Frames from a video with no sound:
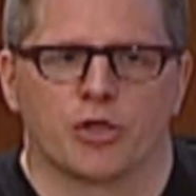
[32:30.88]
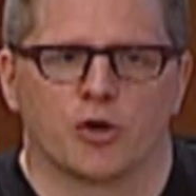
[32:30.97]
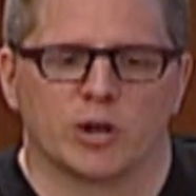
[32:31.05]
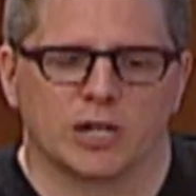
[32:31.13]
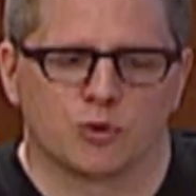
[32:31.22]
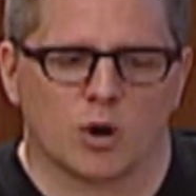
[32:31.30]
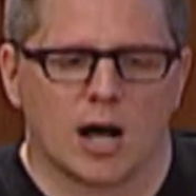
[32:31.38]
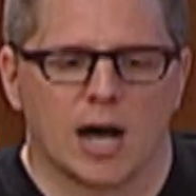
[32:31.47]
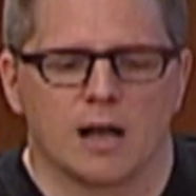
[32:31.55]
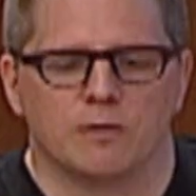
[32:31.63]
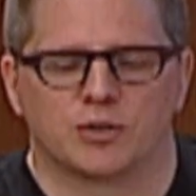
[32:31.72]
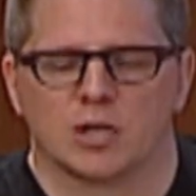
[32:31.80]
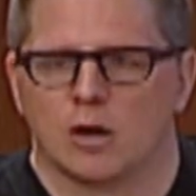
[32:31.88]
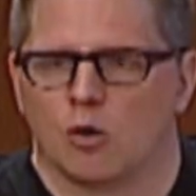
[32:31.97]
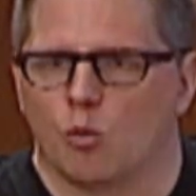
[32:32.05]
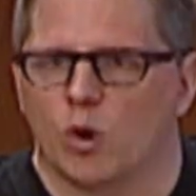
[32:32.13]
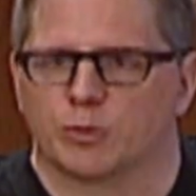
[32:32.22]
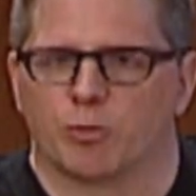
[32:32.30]
30 drives,
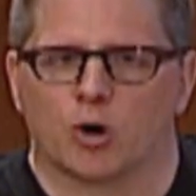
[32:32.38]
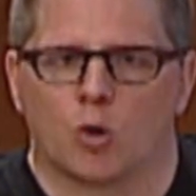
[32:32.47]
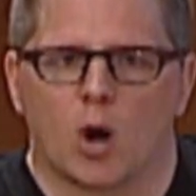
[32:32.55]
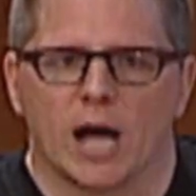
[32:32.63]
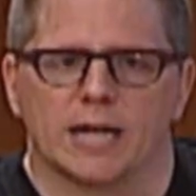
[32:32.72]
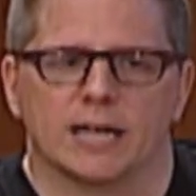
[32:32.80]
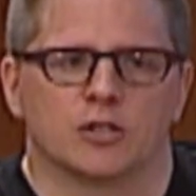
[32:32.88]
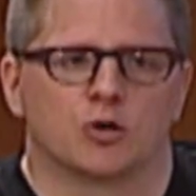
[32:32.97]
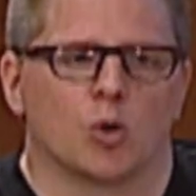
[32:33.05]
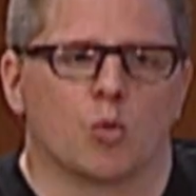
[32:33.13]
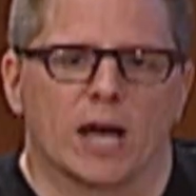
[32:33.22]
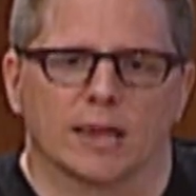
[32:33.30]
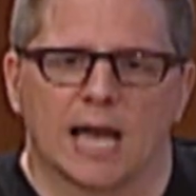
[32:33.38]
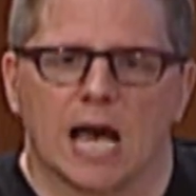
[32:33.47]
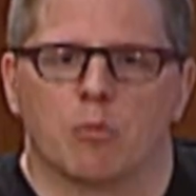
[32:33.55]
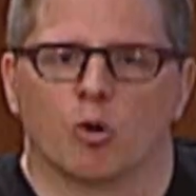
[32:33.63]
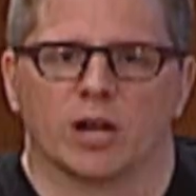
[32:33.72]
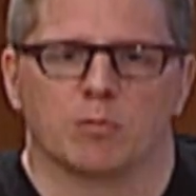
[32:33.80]
whisper quiet into a wet
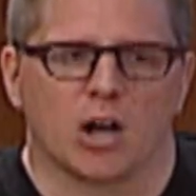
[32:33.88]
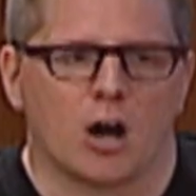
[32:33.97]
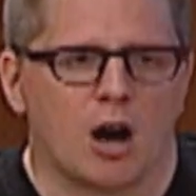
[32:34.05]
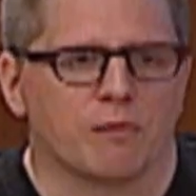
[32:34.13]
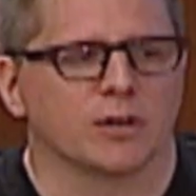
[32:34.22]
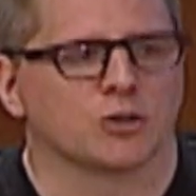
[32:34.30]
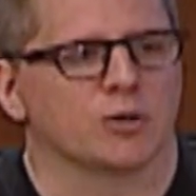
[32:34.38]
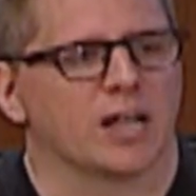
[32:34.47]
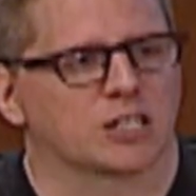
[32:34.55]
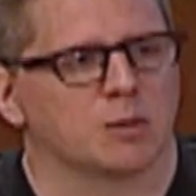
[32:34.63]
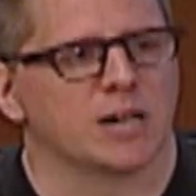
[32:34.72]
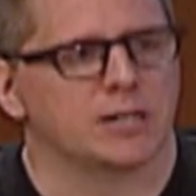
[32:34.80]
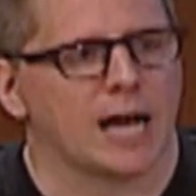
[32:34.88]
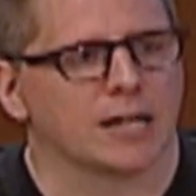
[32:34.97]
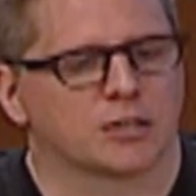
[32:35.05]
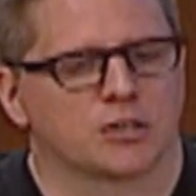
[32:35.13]
lab or in my office or next to my desk.